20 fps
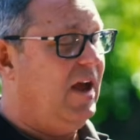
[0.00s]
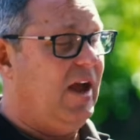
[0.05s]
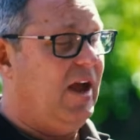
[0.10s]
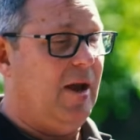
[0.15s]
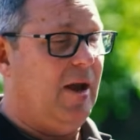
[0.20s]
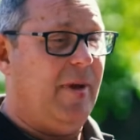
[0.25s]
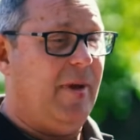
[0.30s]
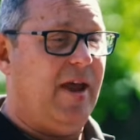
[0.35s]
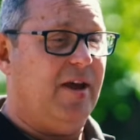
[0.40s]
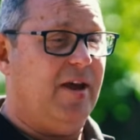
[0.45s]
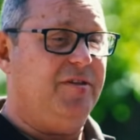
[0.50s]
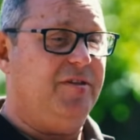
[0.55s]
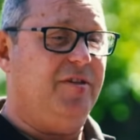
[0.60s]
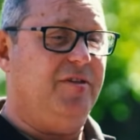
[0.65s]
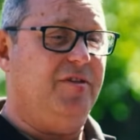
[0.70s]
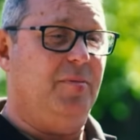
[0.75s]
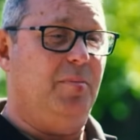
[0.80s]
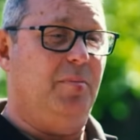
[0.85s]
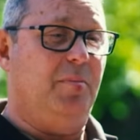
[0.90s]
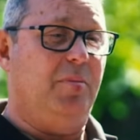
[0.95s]
Our
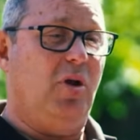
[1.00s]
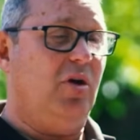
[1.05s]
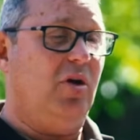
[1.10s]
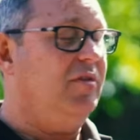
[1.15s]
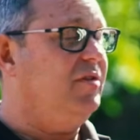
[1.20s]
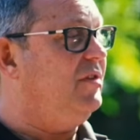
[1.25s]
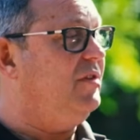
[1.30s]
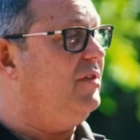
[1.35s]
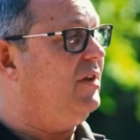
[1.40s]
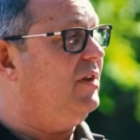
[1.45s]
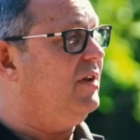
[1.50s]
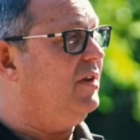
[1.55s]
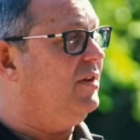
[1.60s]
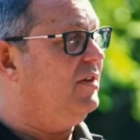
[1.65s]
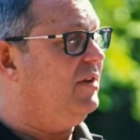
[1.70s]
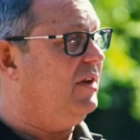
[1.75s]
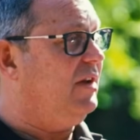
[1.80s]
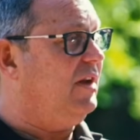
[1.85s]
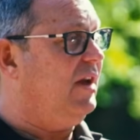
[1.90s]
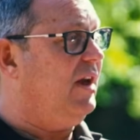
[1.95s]
system blocks
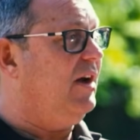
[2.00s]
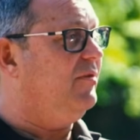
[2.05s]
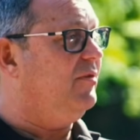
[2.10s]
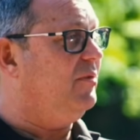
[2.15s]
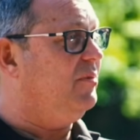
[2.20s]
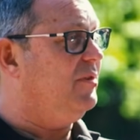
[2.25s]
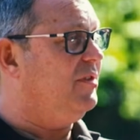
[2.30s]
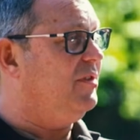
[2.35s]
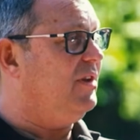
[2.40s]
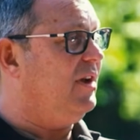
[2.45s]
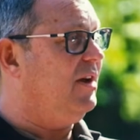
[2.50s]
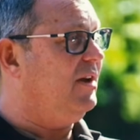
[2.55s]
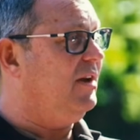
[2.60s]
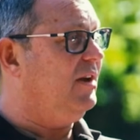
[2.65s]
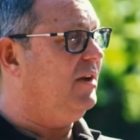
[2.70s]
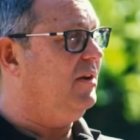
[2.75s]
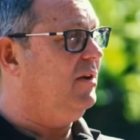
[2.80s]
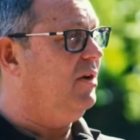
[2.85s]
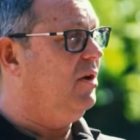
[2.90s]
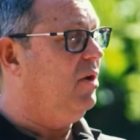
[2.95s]
the car from
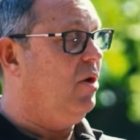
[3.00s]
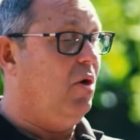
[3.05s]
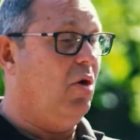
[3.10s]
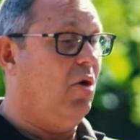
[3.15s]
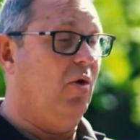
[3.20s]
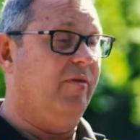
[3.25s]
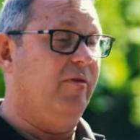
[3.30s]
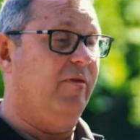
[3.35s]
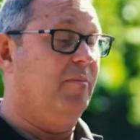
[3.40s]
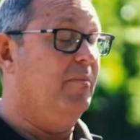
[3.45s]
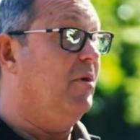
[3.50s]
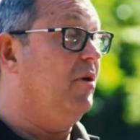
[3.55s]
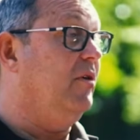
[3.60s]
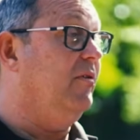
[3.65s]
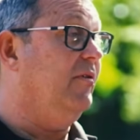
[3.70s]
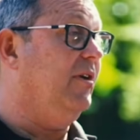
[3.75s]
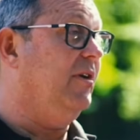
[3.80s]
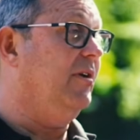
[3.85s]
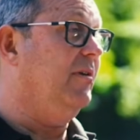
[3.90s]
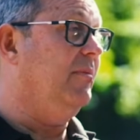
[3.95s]
starting or from
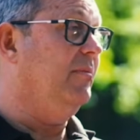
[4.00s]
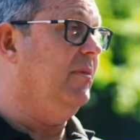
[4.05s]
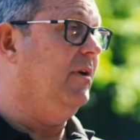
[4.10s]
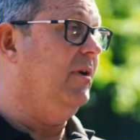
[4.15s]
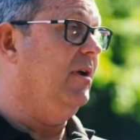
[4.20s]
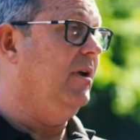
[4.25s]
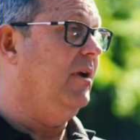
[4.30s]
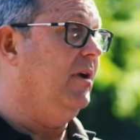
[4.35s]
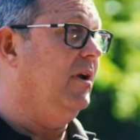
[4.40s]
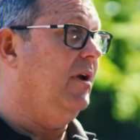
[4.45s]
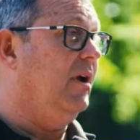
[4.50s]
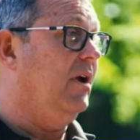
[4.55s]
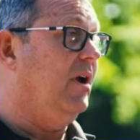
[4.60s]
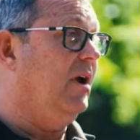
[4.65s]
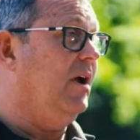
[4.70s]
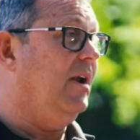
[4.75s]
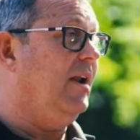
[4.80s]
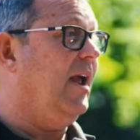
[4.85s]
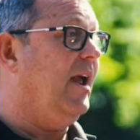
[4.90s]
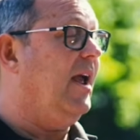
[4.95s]
moving,
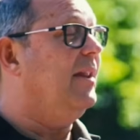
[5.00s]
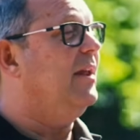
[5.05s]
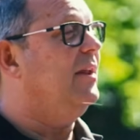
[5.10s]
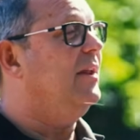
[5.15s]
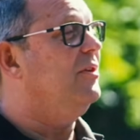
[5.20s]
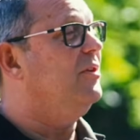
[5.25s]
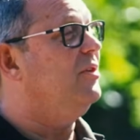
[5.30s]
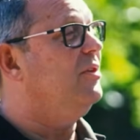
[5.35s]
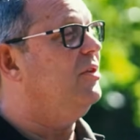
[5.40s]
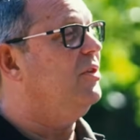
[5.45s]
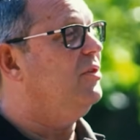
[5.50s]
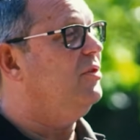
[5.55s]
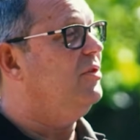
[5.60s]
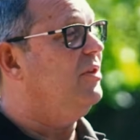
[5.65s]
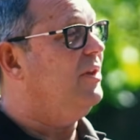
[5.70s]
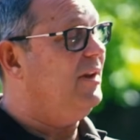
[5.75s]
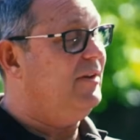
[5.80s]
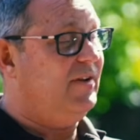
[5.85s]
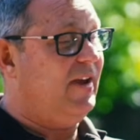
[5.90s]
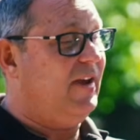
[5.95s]
and then you
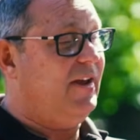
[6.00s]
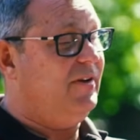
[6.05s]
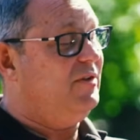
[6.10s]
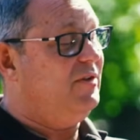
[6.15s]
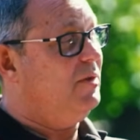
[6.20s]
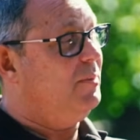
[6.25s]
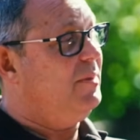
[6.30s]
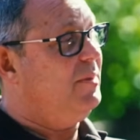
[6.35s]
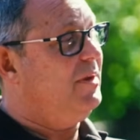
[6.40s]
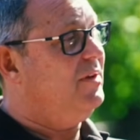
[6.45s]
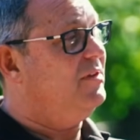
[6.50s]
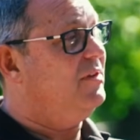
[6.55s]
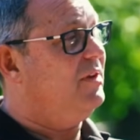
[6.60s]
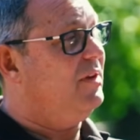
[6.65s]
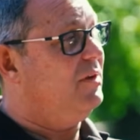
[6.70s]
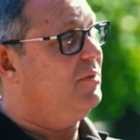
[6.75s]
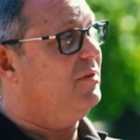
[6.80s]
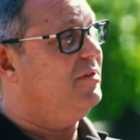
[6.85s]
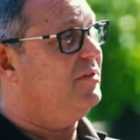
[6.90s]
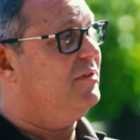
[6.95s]
need to enter your pin
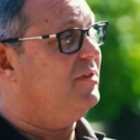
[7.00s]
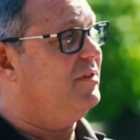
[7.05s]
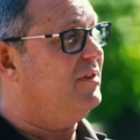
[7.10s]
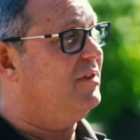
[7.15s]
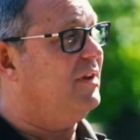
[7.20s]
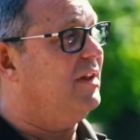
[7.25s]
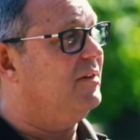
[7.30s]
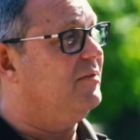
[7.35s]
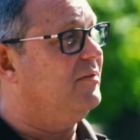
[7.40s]
sequence to start the